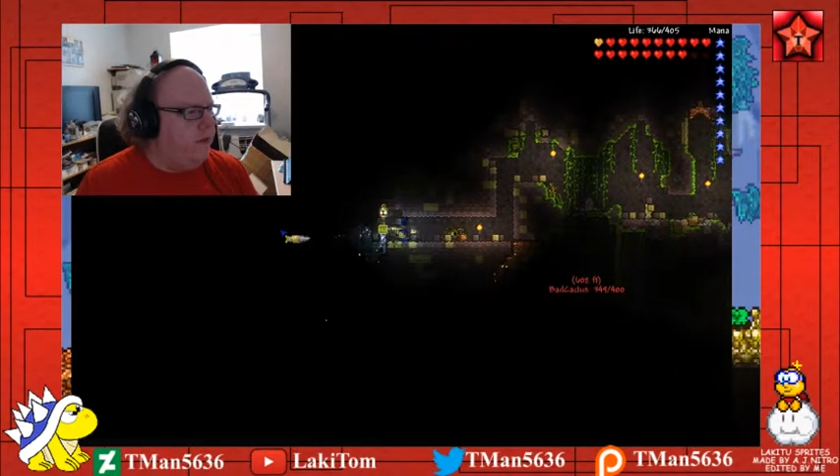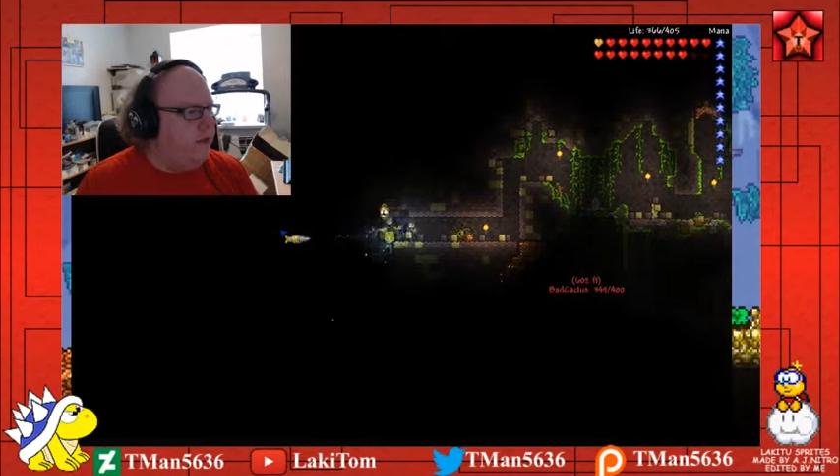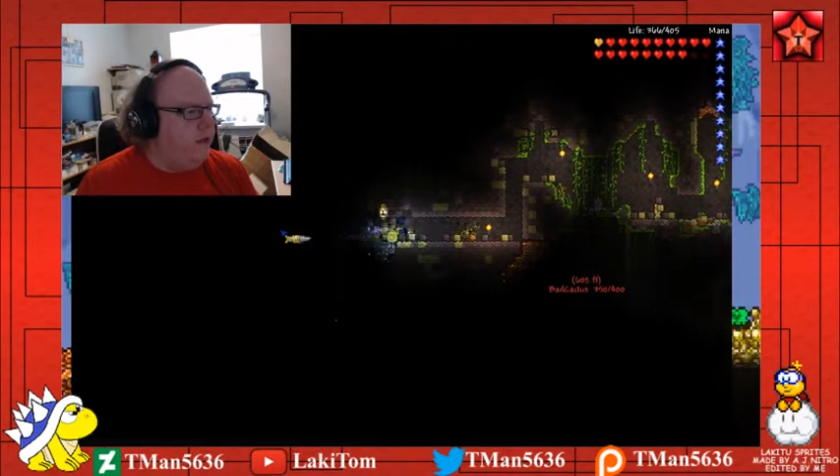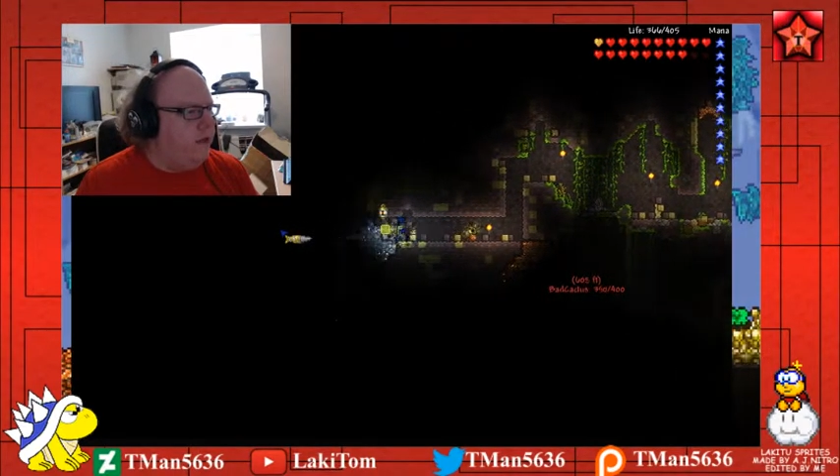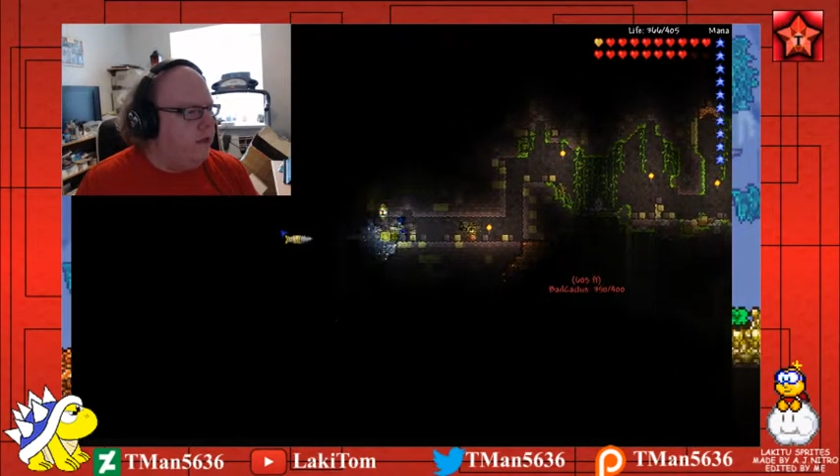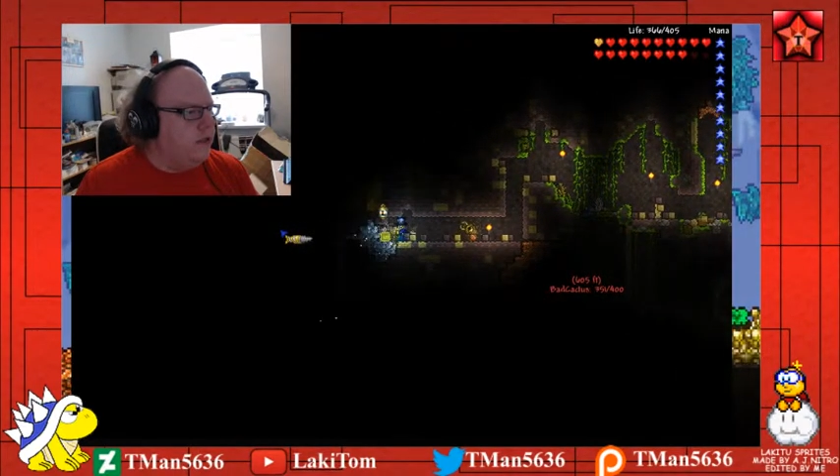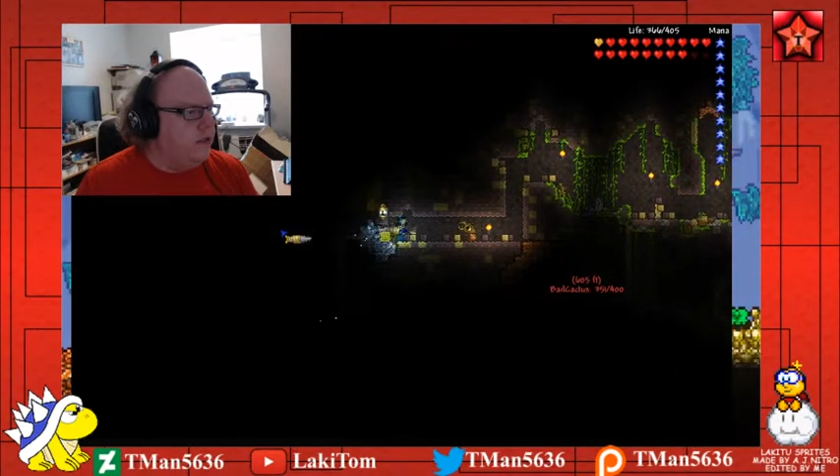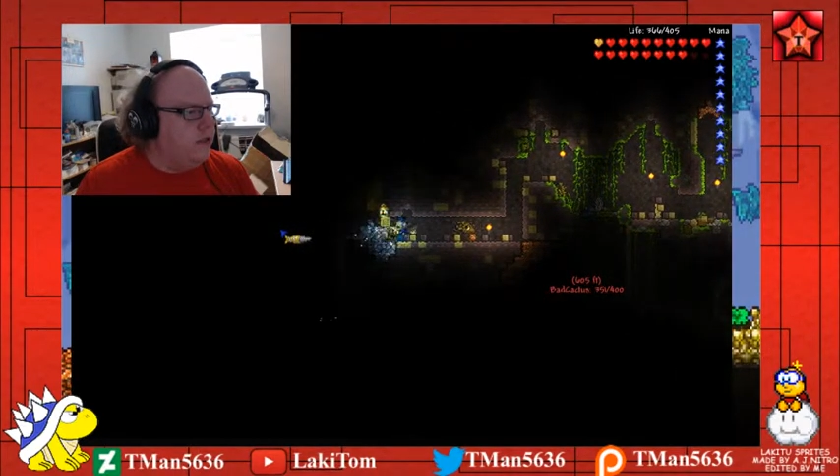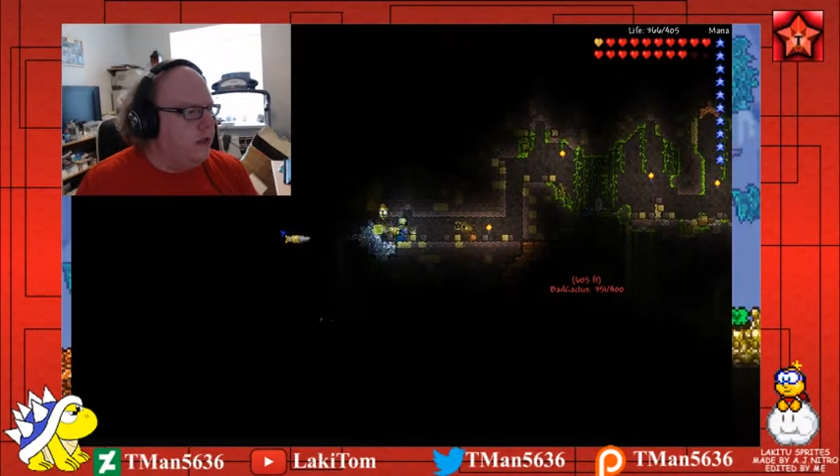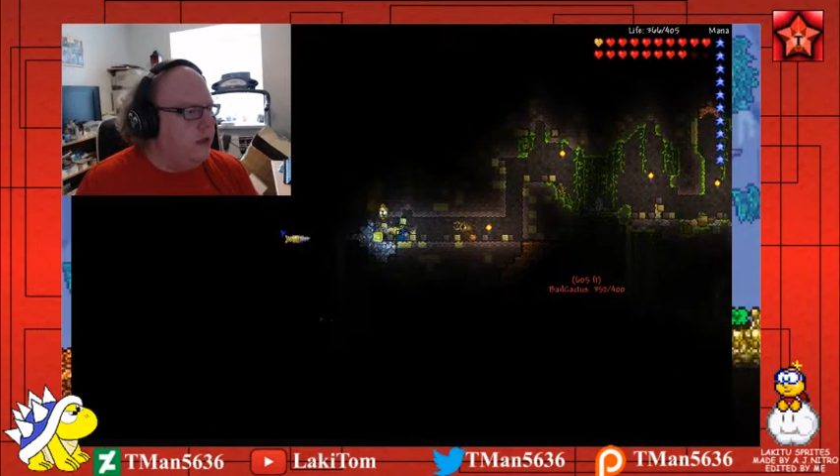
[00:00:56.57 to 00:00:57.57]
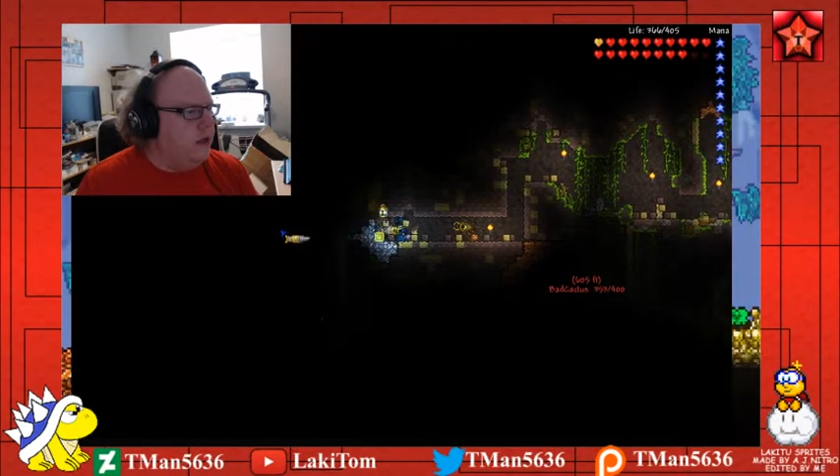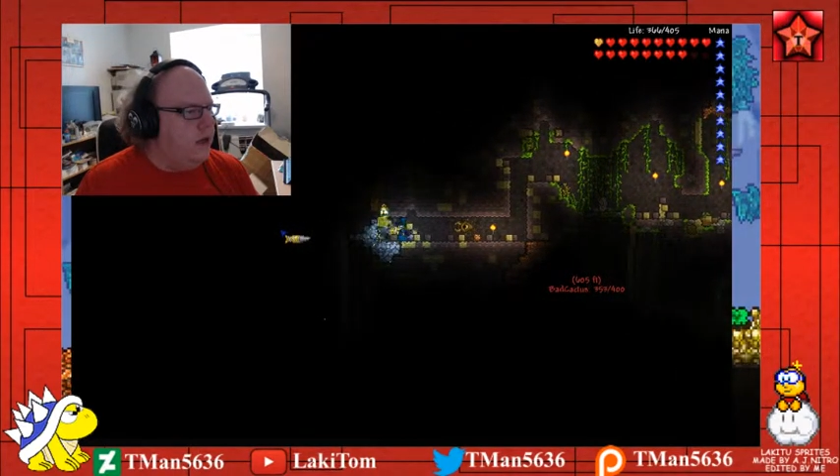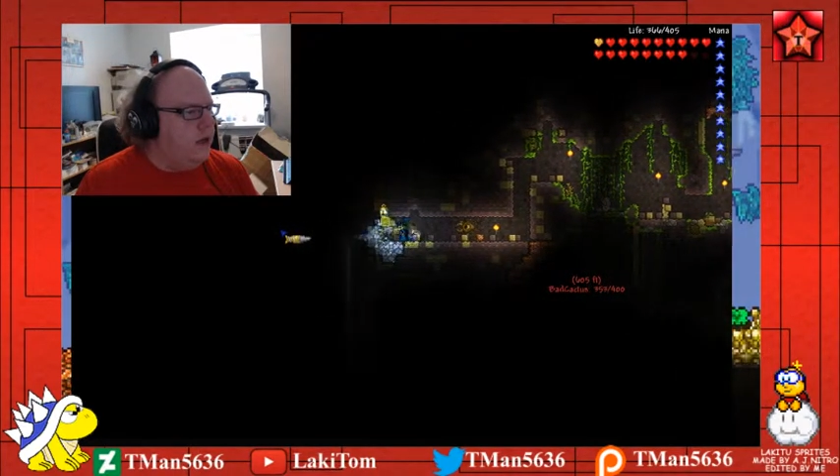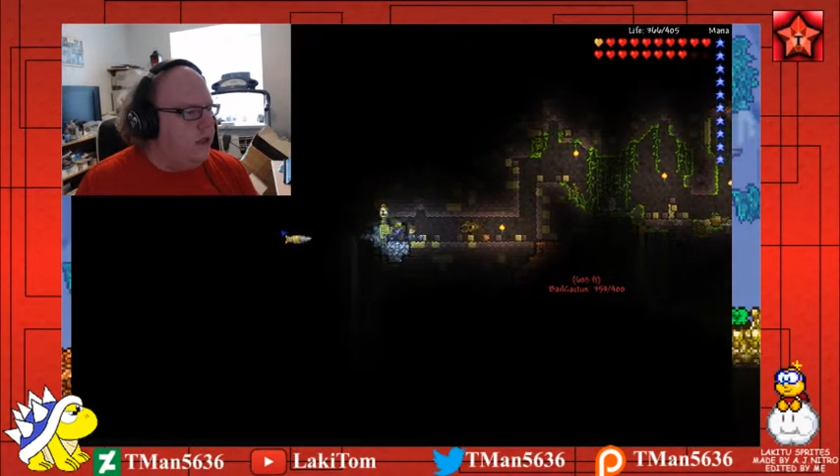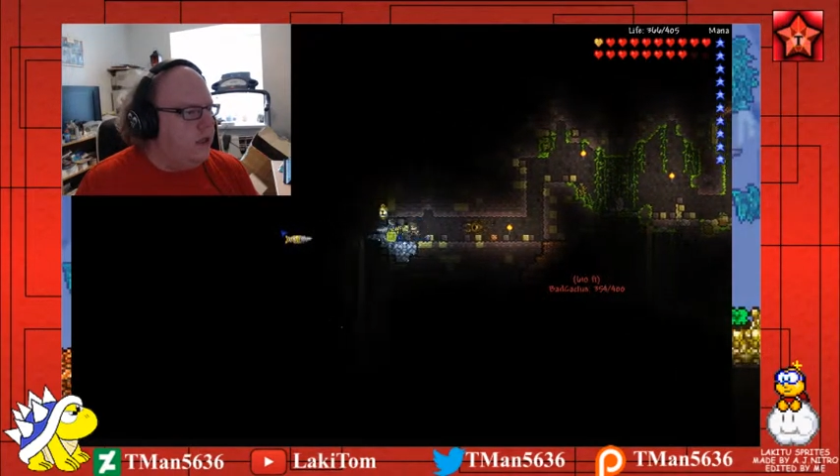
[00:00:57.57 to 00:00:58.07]
guns,
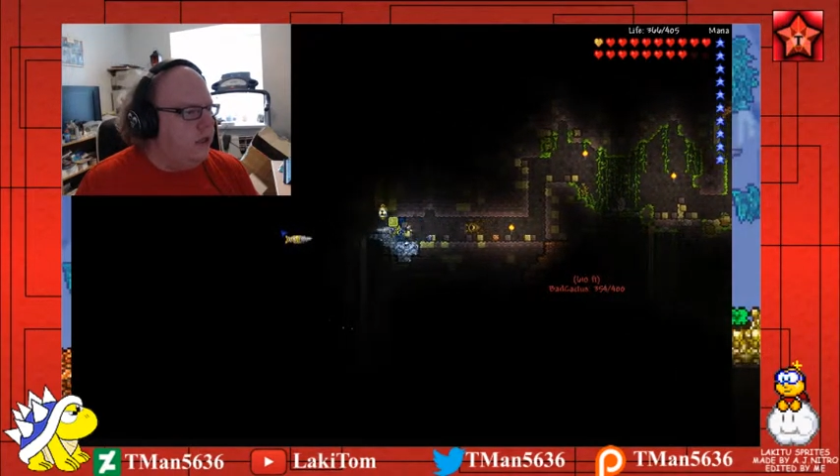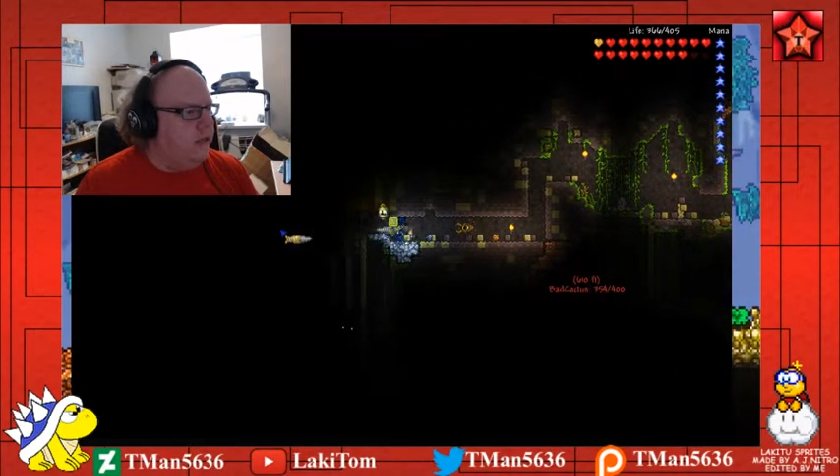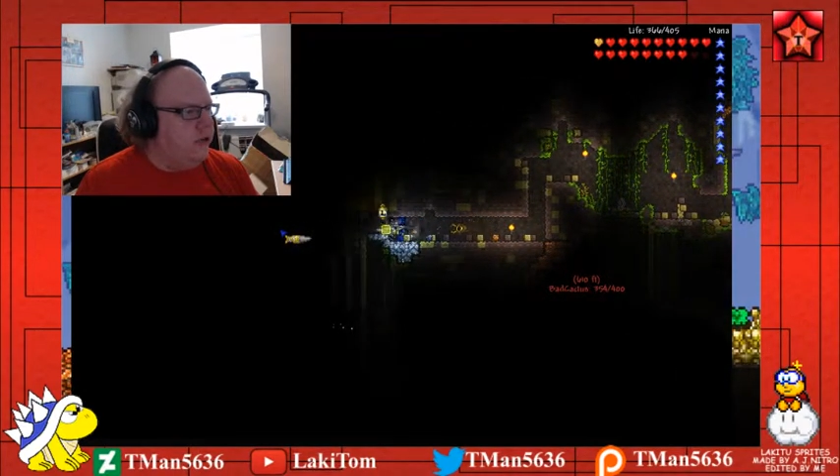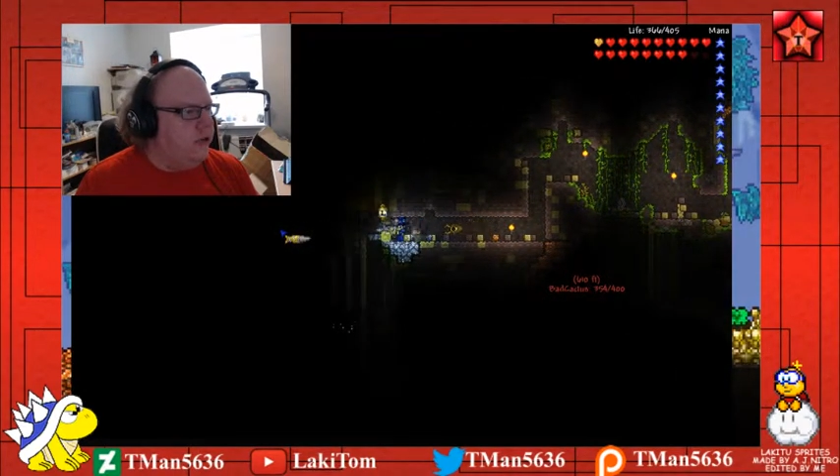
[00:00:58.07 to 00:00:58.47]
I was gonna make a